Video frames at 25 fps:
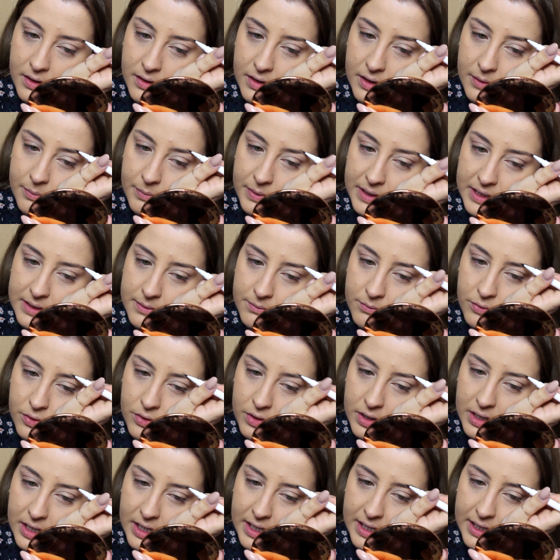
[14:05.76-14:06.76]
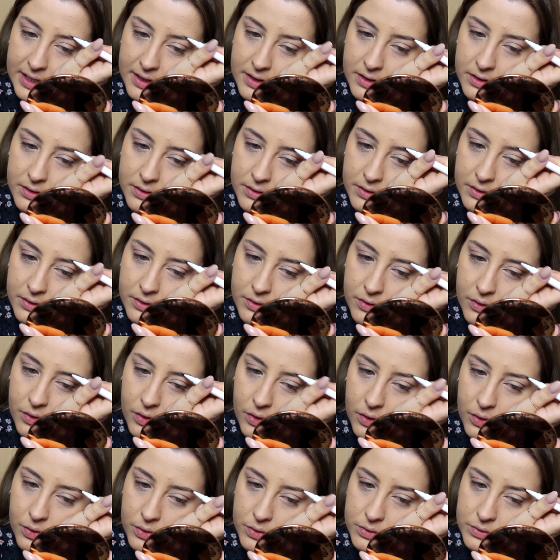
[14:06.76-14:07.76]
a bit more like
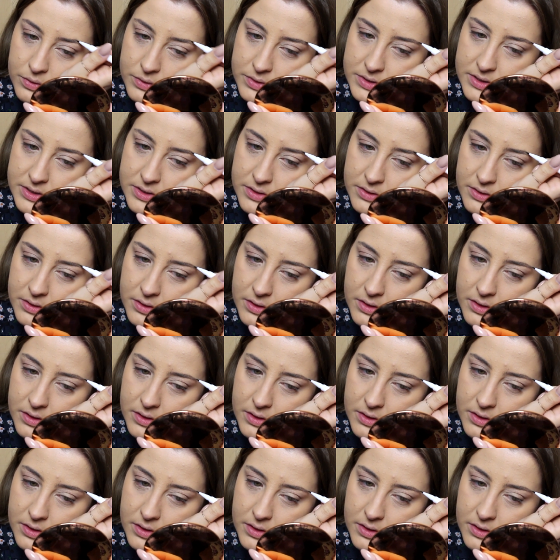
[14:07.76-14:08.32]
holes.